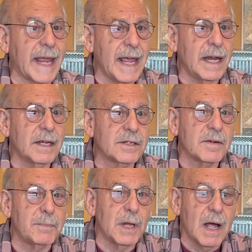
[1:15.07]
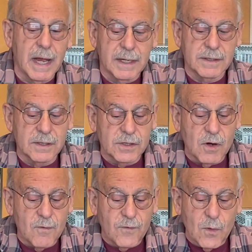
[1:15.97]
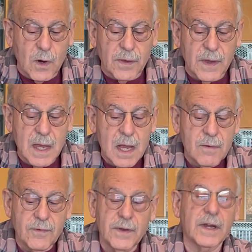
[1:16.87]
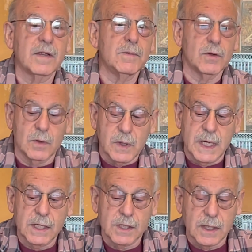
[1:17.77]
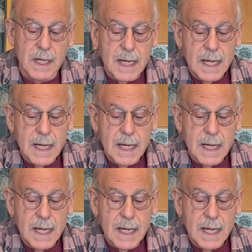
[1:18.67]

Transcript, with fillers: canning supplies and so forth for the communal kitchen.